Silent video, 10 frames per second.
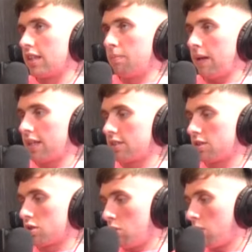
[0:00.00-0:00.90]
the
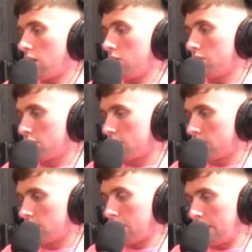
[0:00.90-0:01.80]
bike's so
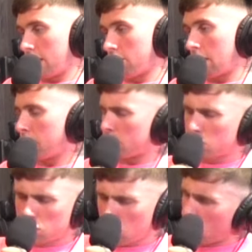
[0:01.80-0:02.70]
close to being right, but
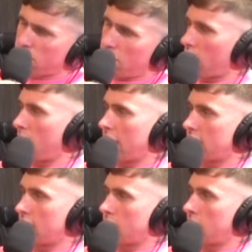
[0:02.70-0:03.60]
it's so far away
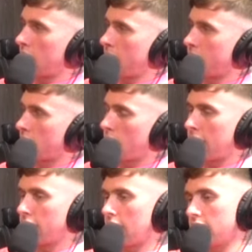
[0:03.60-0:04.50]
at the same time. Mm-hmm. I
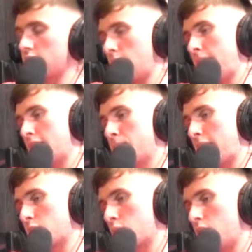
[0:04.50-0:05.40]
mean, in some
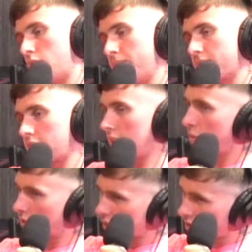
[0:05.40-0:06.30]
aspects you're going,
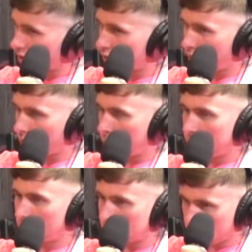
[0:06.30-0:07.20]
tell you what, that's not far
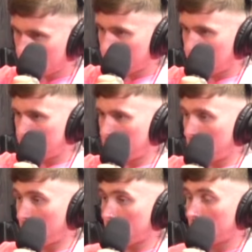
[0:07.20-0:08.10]
away. That's sort of in the
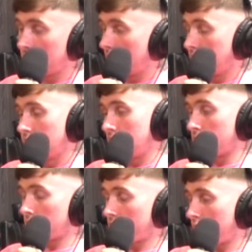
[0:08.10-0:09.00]
ballpark. And
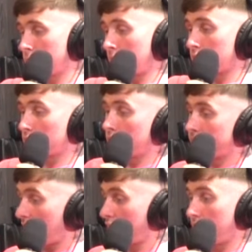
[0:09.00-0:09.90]
then there's other aspects you're
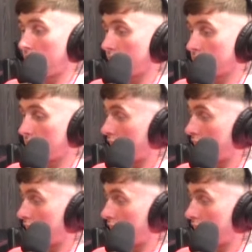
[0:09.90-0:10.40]
going, that thing